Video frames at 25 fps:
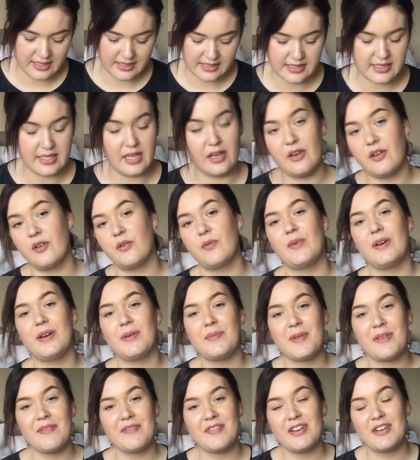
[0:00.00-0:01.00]
So when I'm
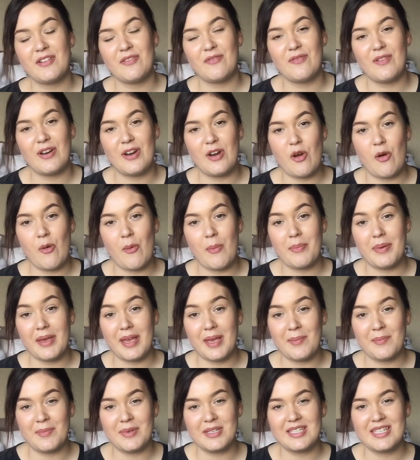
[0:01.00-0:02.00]
having a real
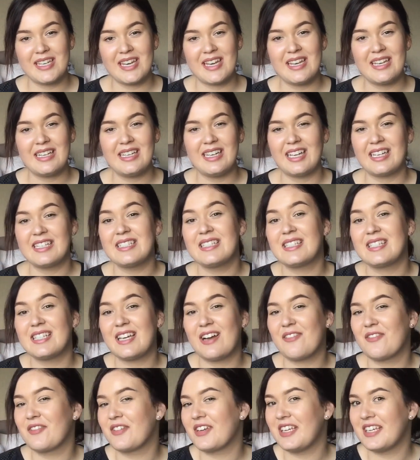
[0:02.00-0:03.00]
pamper day, like a
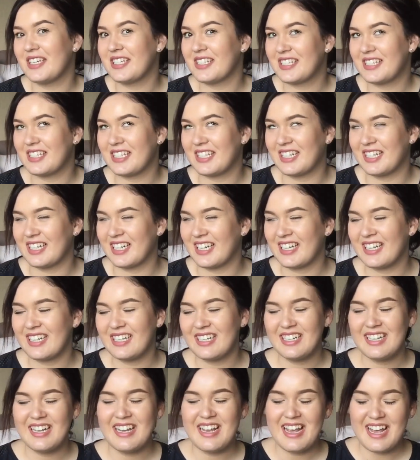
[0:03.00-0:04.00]
self-care Sunday,
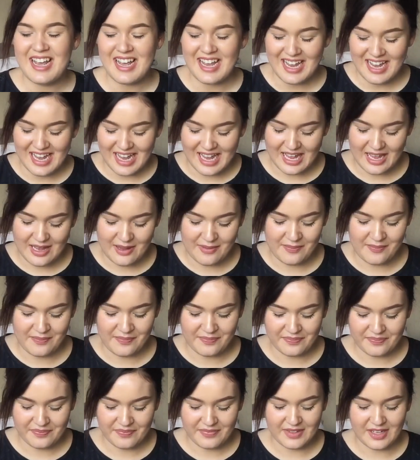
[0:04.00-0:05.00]

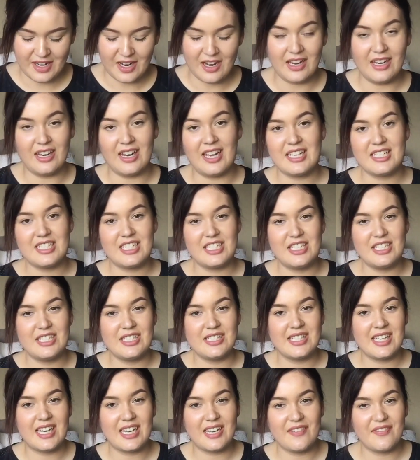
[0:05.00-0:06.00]
I like to
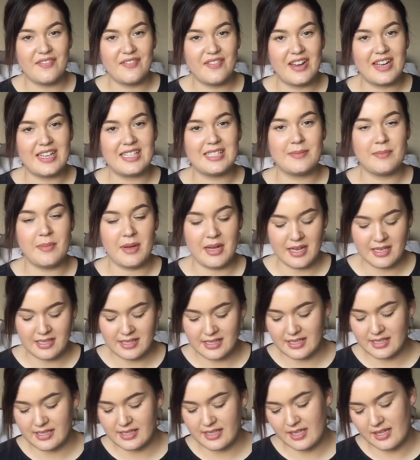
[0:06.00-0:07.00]
use like a face
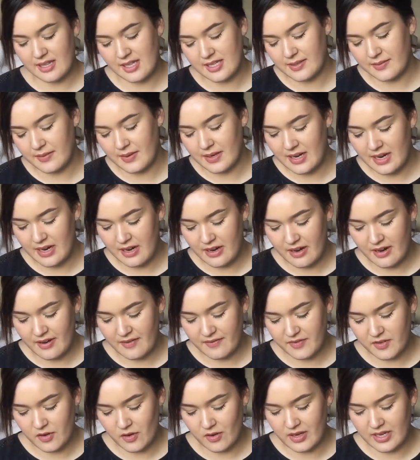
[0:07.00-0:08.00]
mask. So this one here
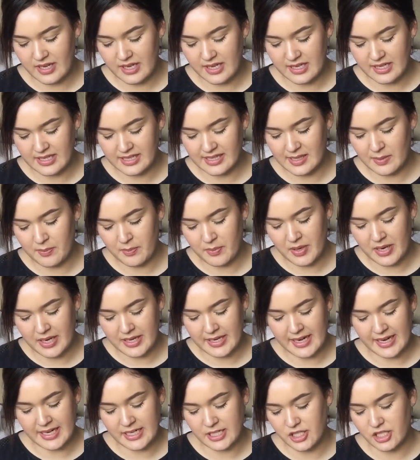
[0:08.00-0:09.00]
I've got is By
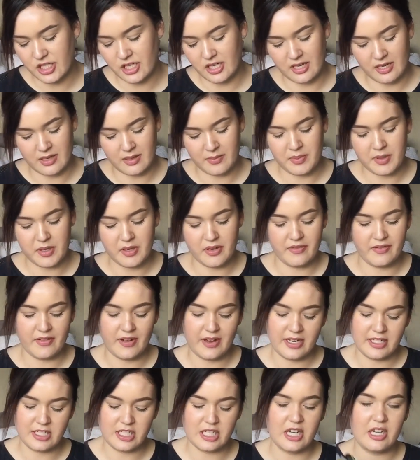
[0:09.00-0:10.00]
Nature
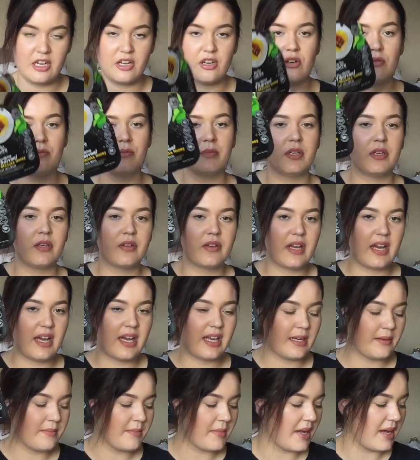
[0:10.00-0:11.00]
Purifying Charcoal Manuka
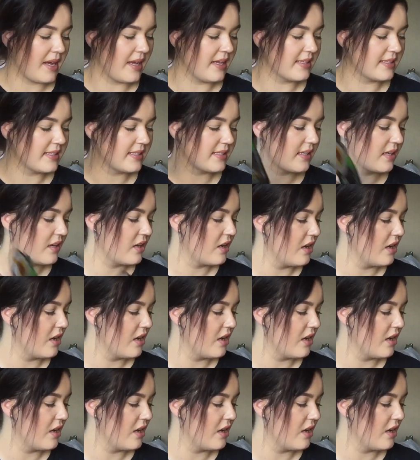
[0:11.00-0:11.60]
Honey Mask,